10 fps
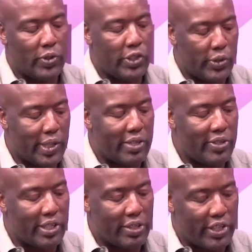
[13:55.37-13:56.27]
ensure that
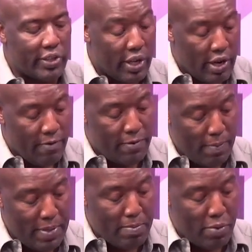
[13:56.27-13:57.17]
reintegration
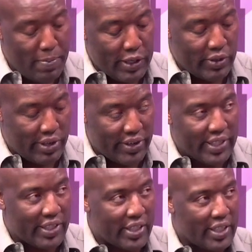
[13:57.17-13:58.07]
from the moment you're
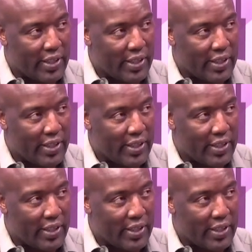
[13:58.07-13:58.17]
arrested.